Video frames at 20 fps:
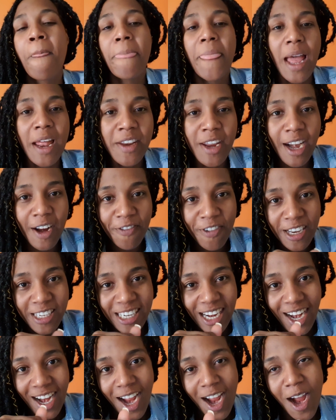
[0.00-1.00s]
And then I felt
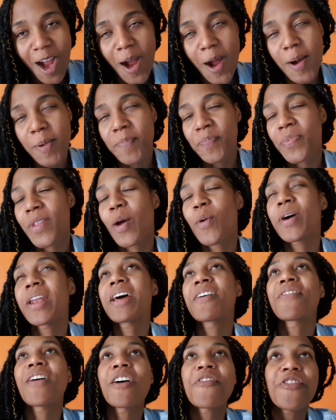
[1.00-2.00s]
a calm. And
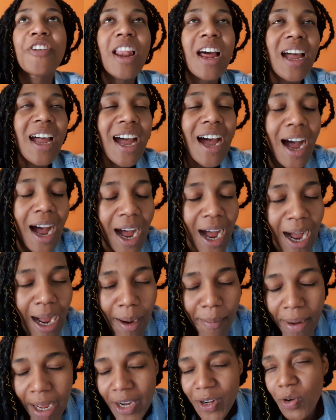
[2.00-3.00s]
whenever I feel a
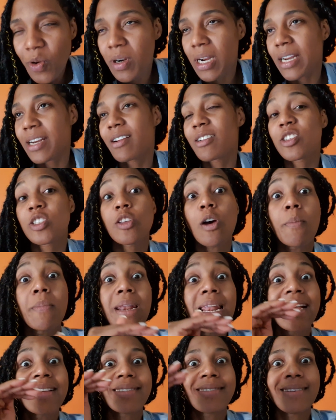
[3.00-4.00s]
calm, I know that there's some
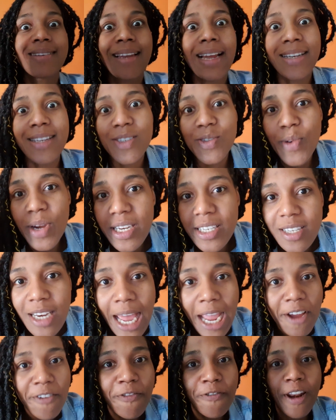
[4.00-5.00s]
lesson that is going
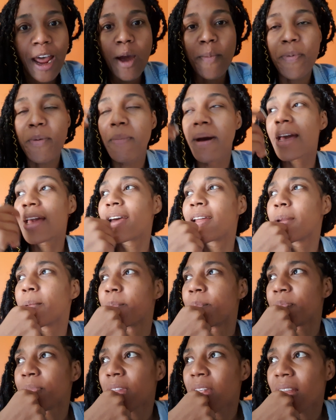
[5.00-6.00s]
to fly up in my head.
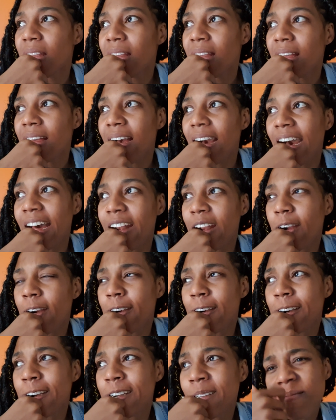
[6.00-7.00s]
And I
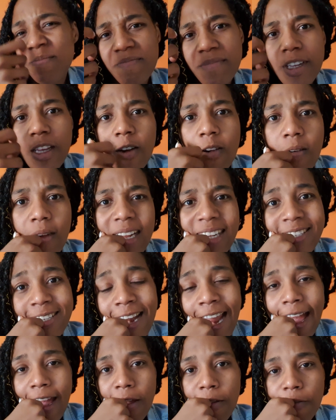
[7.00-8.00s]
heard, it's
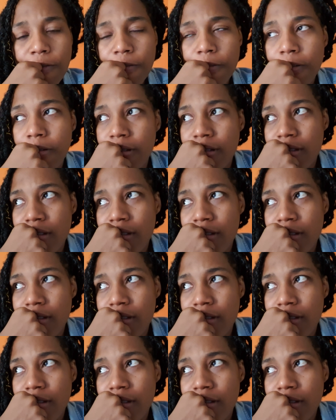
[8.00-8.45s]
life.